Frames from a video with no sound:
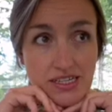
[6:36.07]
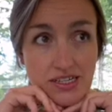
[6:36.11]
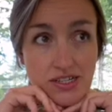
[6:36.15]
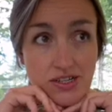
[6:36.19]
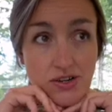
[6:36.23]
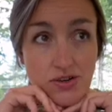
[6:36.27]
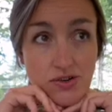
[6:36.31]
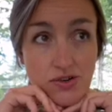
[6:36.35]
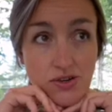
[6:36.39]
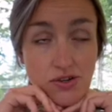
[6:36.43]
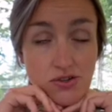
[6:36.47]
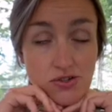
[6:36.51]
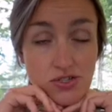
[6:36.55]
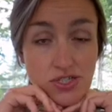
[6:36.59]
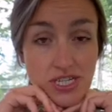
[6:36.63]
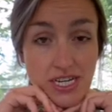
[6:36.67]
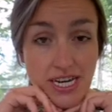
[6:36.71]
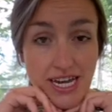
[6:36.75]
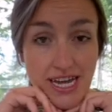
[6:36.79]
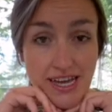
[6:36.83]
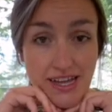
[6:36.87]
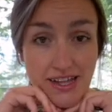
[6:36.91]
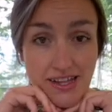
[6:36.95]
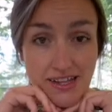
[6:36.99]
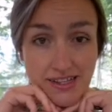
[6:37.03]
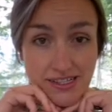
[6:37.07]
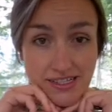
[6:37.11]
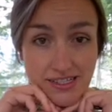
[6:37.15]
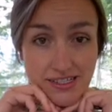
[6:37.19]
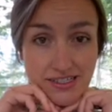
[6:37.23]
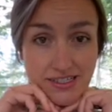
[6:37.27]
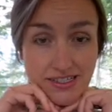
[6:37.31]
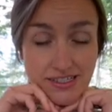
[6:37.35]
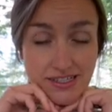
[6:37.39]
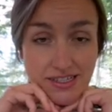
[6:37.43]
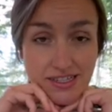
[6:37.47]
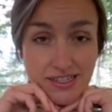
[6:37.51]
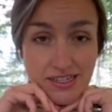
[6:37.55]
Coco Chanel
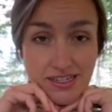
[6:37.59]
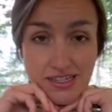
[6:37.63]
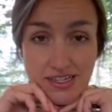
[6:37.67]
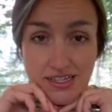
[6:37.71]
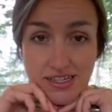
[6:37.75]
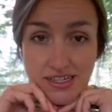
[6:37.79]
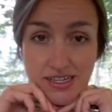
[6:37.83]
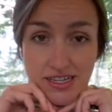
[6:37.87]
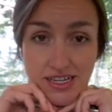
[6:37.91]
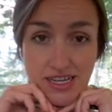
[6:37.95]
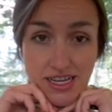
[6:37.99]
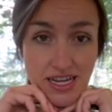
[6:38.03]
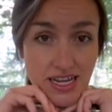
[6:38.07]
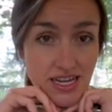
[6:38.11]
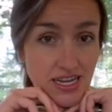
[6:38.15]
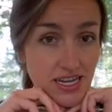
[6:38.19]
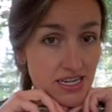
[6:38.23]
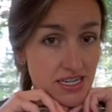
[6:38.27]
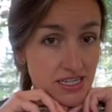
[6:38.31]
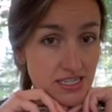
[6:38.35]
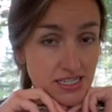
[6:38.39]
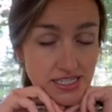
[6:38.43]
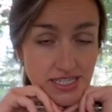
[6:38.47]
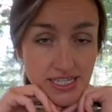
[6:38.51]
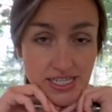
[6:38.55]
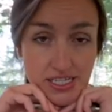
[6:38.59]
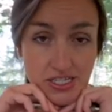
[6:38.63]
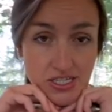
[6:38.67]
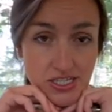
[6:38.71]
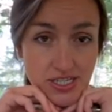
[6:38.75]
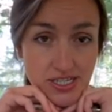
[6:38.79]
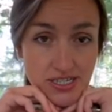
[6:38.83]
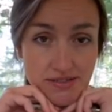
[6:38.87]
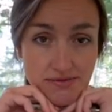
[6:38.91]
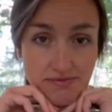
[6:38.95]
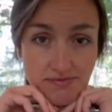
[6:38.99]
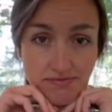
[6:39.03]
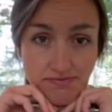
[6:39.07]
hand
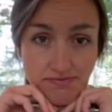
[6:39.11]
stitching.